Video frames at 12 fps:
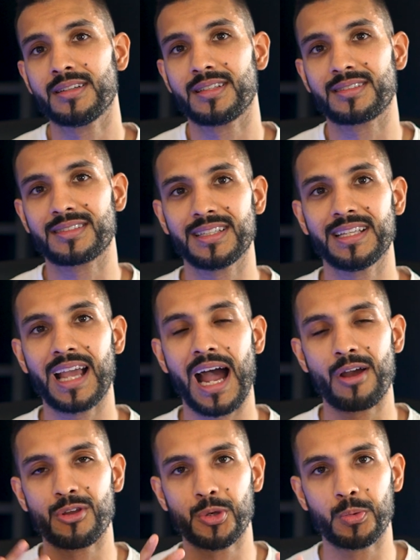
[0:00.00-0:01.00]
to see
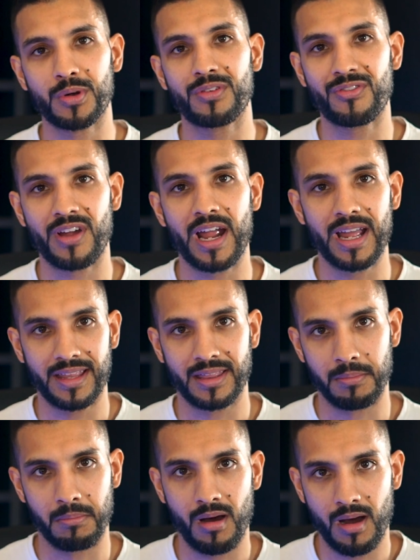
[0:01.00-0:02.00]
how you would fare in
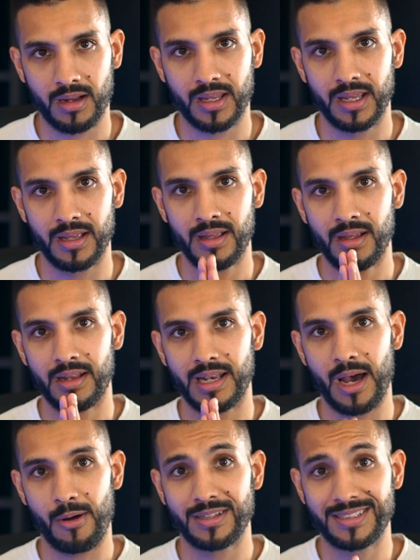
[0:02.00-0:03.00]
the market.
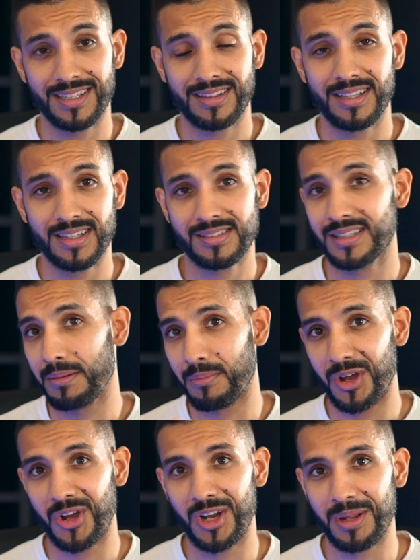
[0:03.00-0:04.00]
Now I did this in
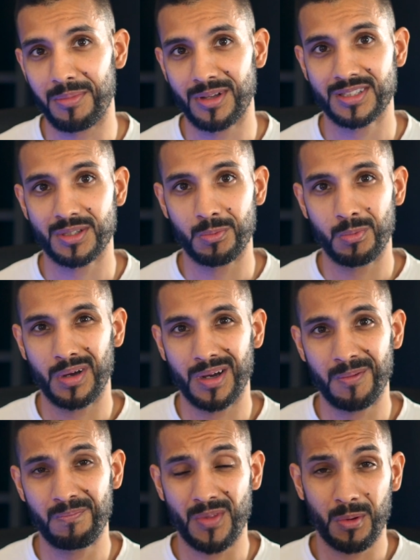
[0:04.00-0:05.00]
my early months and
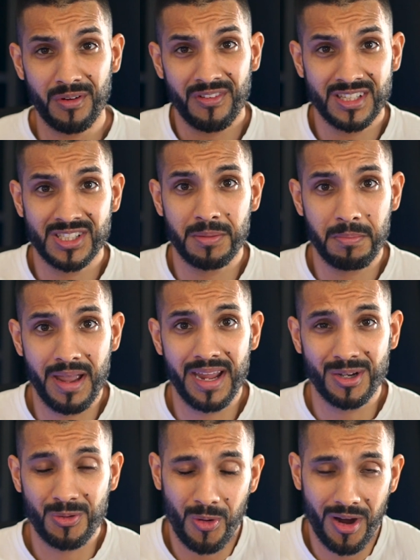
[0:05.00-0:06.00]
well, I would have actually
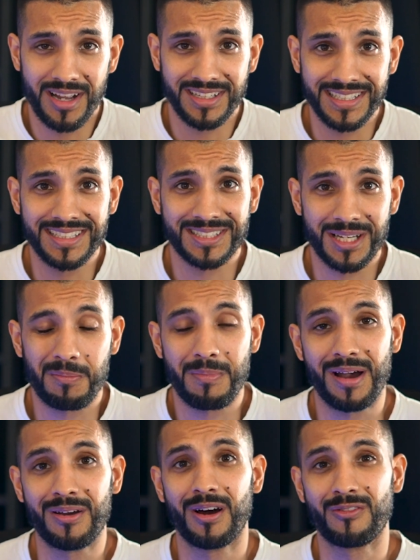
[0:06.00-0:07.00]
made quite a decent
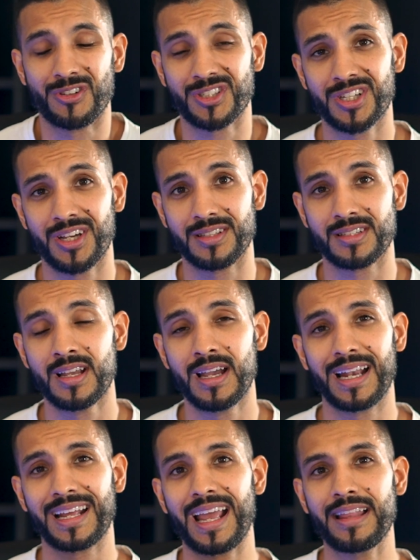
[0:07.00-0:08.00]
amount of returns.
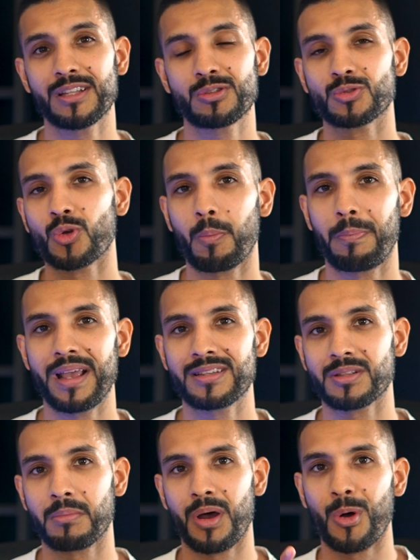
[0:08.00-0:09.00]
And again, this was all
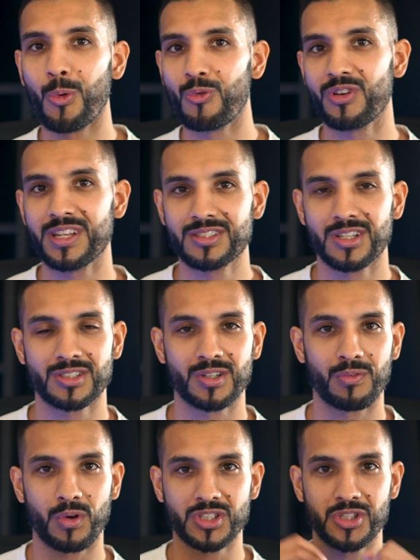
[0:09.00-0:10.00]
based on my own research
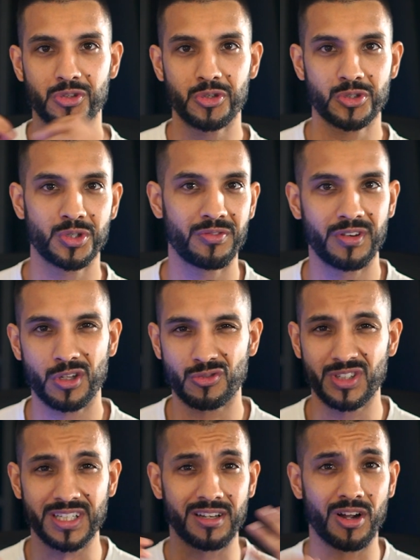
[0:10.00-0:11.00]
of watching YouTube videos,
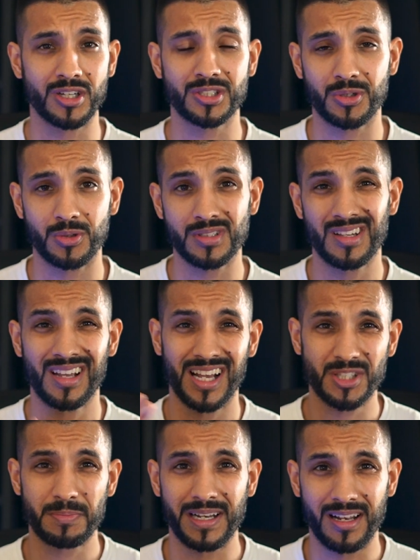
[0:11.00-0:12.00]
reading articles
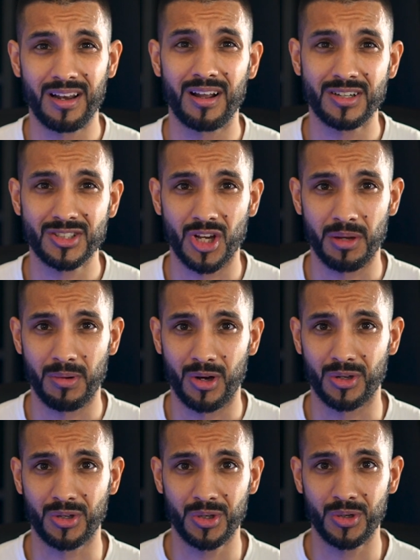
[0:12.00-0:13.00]
and spending a lot of time
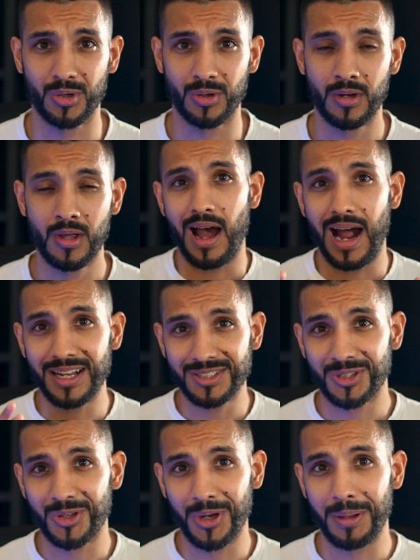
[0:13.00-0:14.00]
on Google. And
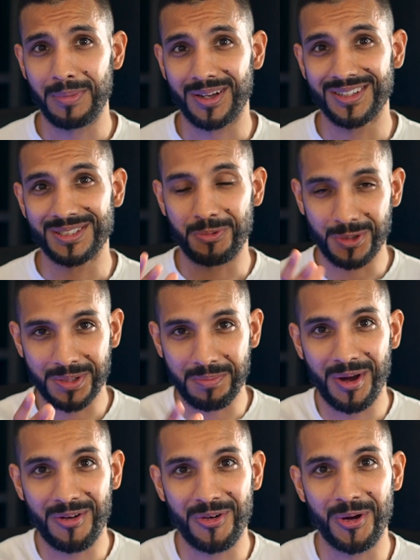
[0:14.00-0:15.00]
it's annoying because it wasn't
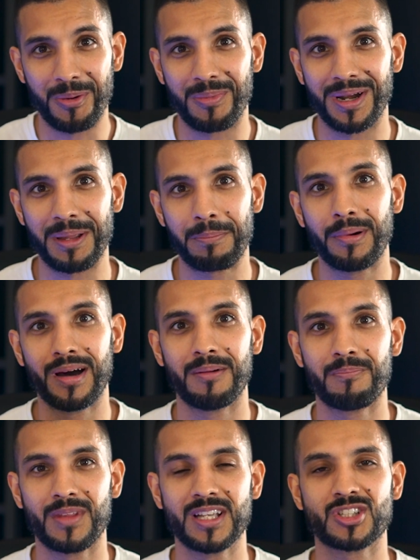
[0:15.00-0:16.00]
my real money,
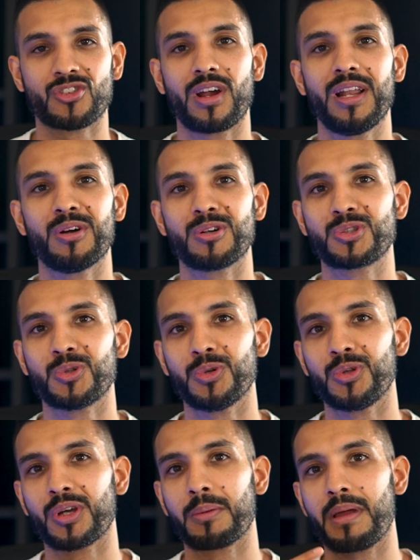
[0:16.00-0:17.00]
but it's a great little tool
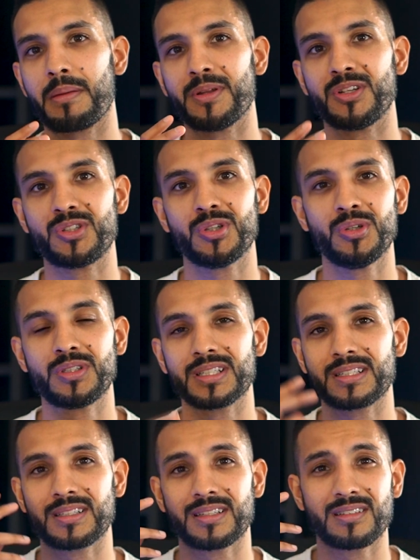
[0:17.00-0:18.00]
you can maybe do
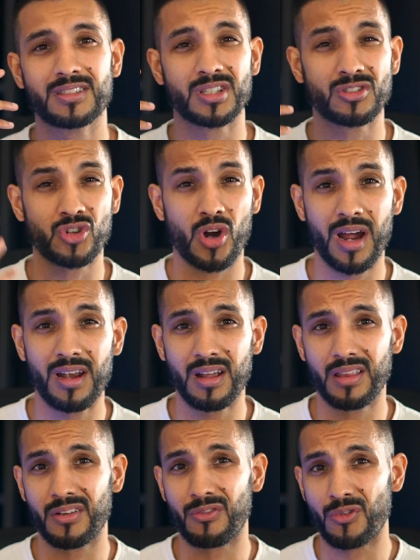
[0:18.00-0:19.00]
to try and
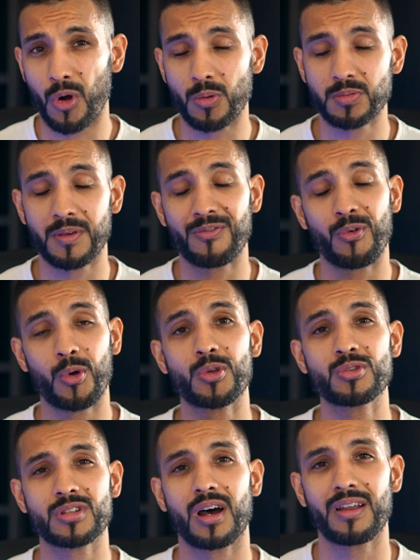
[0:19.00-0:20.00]
learn the ropes before
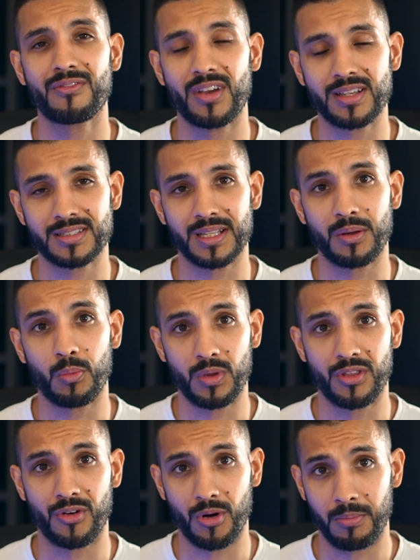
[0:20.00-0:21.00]
you start investing
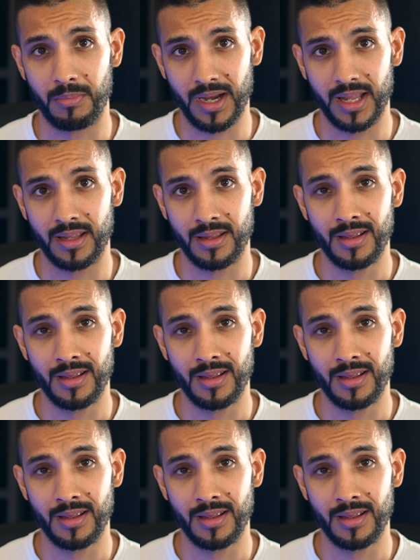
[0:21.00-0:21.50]
with your own money.